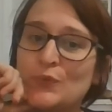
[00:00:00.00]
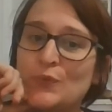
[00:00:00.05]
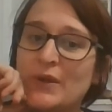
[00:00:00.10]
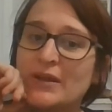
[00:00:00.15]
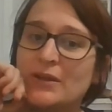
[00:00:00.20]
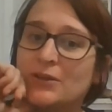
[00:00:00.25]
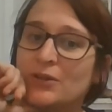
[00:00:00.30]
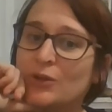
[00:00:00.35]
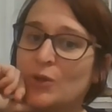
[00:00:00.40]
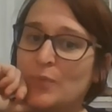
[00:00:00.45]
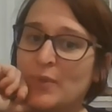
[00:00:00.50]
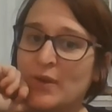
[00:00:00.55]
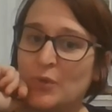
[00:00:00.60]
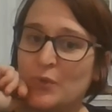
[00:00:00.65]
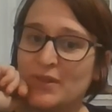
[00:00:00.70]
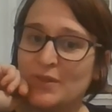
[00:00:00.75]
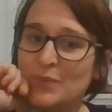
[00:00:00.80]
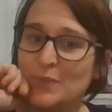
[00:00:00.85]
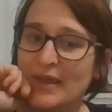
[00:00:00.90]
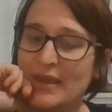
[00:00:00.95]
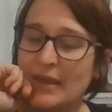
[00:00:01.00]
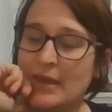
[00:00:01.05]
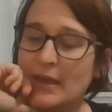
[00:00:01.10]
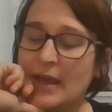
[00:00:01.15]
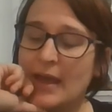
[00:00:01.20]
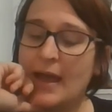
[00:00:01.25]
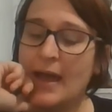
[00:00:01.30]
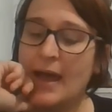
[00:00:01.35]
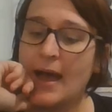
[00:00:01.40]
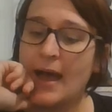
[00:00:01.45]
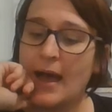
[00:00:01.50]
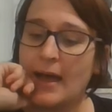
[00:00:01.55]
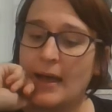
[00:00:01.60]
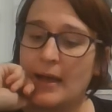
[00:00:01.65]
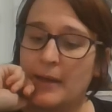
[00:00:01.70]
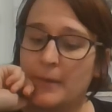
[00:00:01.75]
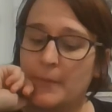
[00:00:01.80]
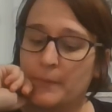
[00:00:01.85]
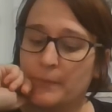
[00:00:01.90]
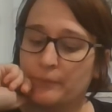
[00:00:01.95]
read a little bit with me.
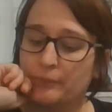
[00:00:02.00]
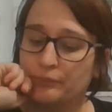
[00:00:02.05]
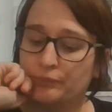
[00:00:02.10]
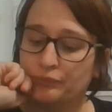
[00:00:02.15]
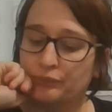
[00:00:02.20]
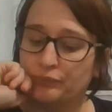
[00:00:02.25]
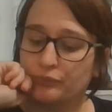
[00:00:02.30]
Um,